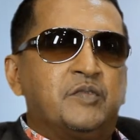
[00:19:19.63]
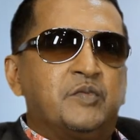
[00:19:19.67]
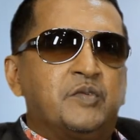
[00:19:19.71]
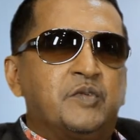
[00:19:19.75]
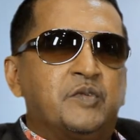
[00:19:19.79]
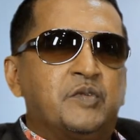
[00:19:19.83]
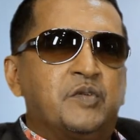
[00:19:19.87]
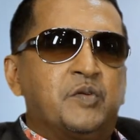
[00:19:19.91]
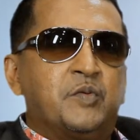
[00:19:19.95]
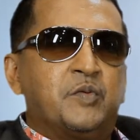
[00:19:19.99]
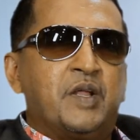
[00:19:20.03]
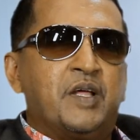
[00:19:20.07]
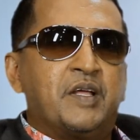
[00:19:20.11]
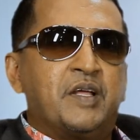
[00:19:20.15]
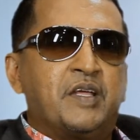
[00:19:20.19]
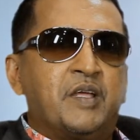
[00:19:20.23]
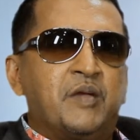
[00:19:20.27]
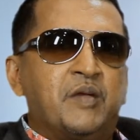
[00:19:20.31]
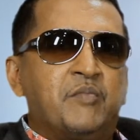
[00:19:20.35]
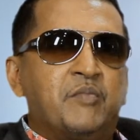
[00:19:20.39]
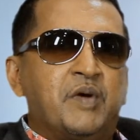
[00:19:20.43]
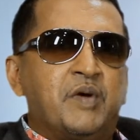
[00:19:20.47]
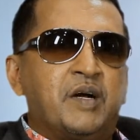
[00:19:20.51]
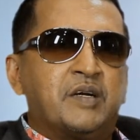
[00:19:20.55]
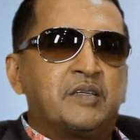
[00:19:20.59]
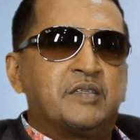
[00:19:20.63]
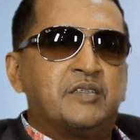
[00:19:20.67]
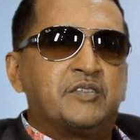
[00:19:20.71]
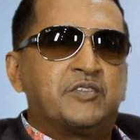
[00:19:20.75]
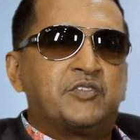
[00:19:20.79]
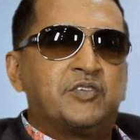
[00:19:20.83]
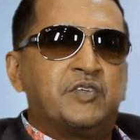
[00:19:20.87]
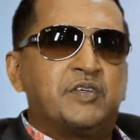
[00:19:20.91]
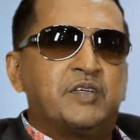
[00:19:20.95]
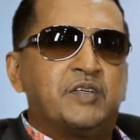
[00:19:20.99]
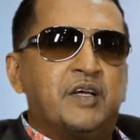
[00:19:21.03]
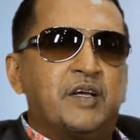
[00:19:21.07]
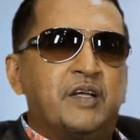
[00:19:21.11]
when I came back to
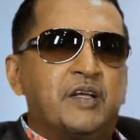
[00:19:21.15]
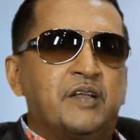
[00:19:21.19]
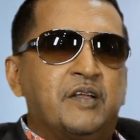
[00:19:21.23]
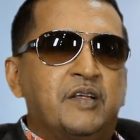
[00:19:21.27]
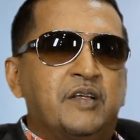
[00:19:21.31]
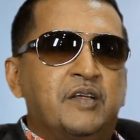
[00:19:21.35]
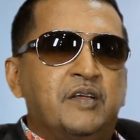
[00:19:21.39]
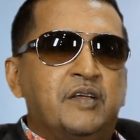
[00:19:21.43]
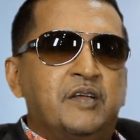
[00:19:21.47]
Trinidad,